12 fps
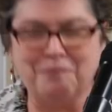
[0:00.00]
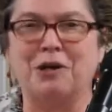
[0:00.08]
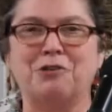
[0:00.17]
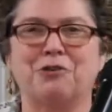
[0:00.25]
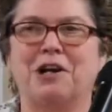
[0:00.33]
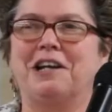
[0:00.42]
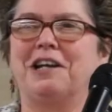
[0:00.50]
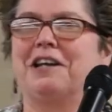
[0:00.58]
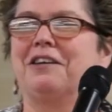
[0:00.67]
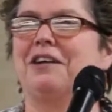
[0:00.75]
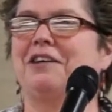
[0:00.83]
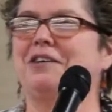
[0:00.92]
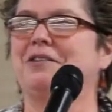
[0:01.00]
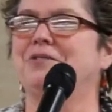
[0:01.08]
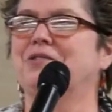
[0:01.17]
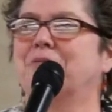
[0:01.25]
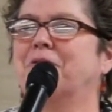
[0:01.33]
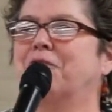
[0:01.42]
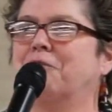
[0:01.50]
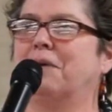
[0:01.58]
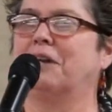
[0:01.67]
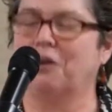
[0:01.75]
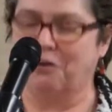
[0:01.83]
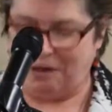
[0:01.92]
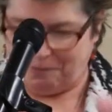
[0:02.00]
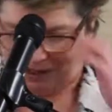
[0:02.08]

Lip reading: by training, some of you may know I'm